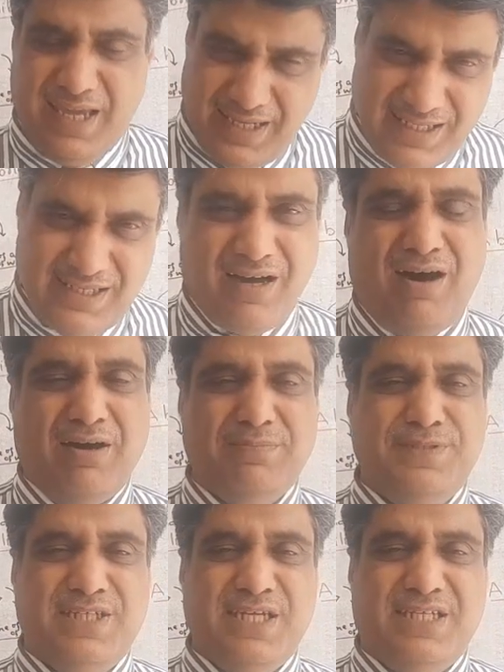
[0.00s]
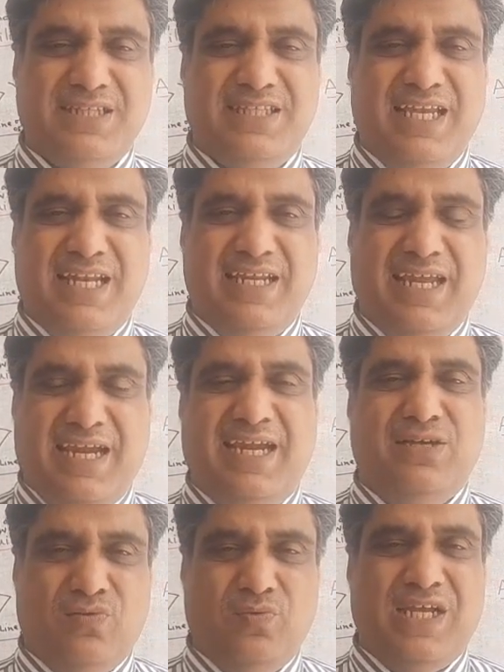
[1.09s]
any object, then
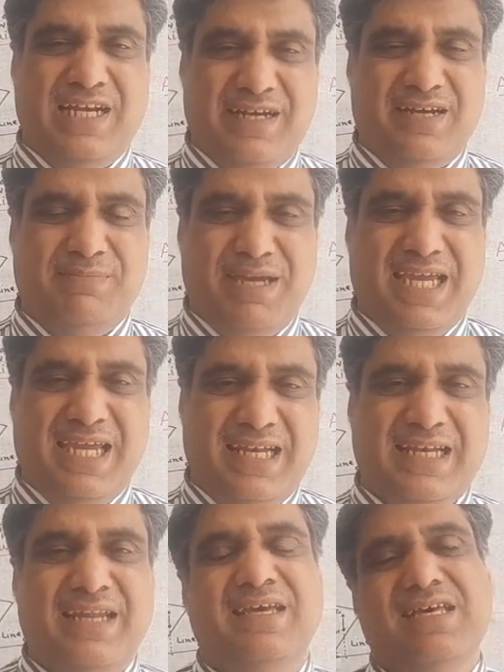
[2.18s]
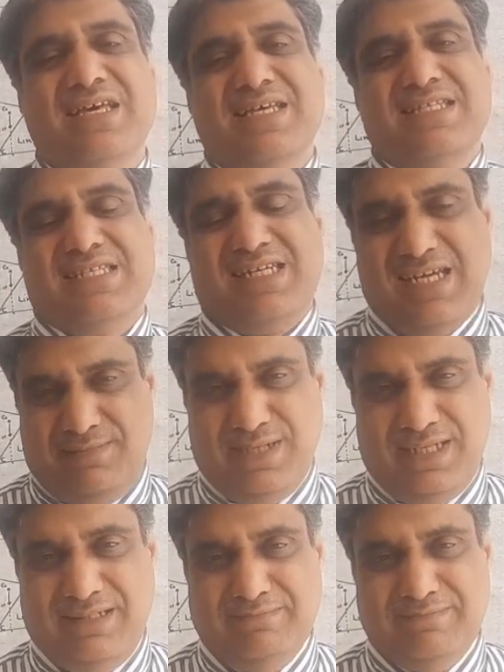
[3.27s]
it will remain
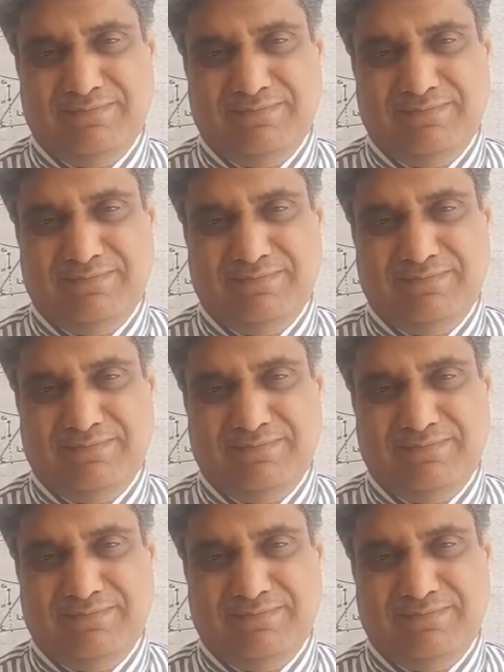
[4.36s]
stable.